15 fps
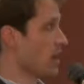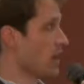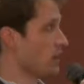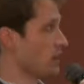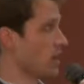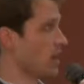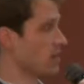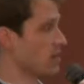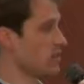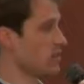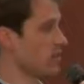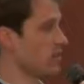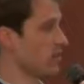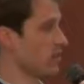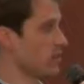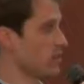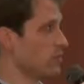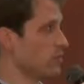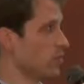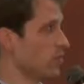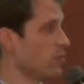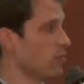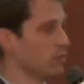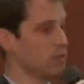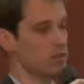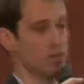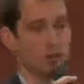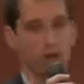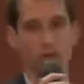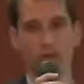as well as if there is performance
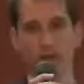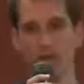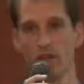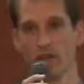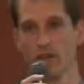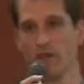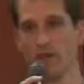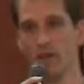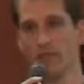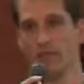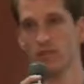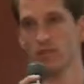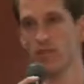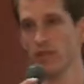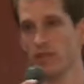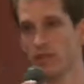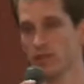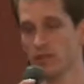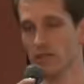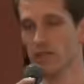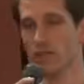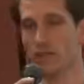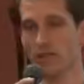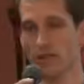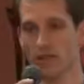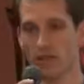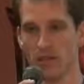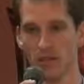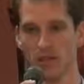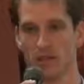verification of savings,
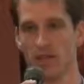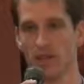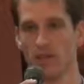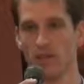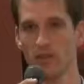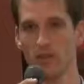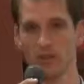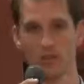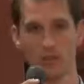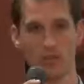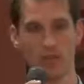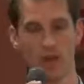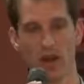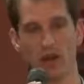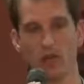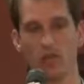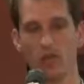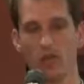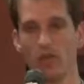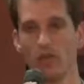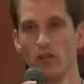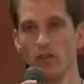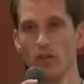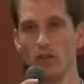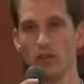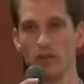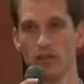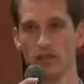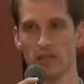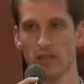that these savings are comparable
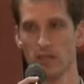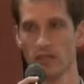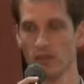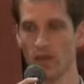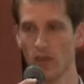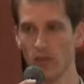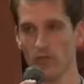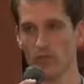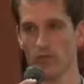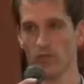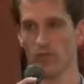because they have followed a